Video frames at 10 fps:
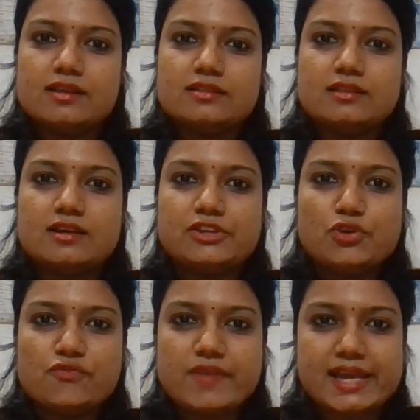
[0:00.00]
the
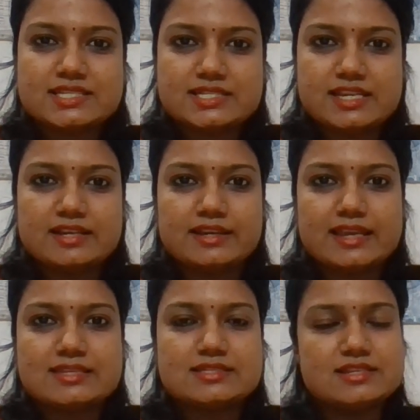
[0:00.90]
new vaccine
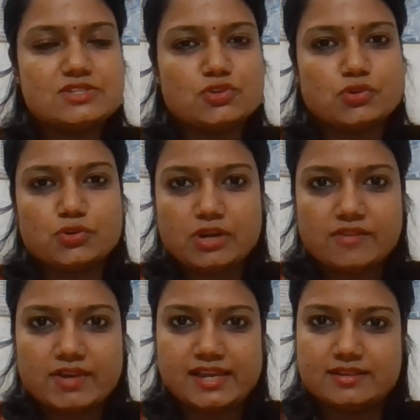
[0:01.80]
against this
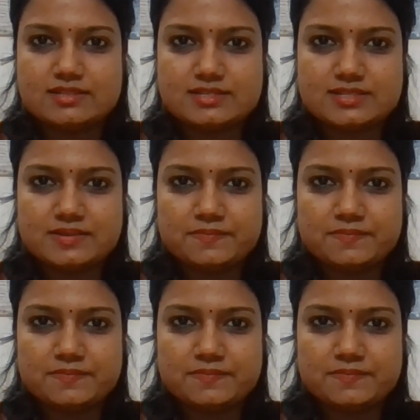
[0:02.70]
coronavirus.